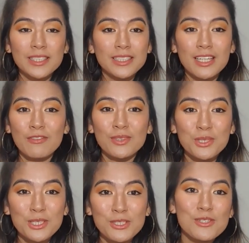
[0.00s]

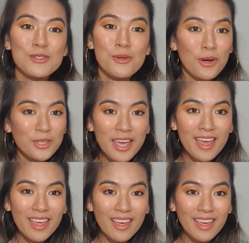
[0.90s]
Definitely did not
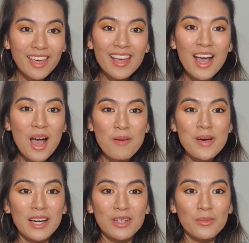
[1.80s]
care
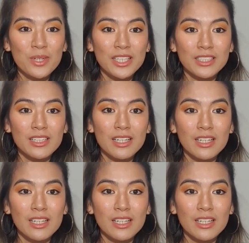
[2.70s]
about it when,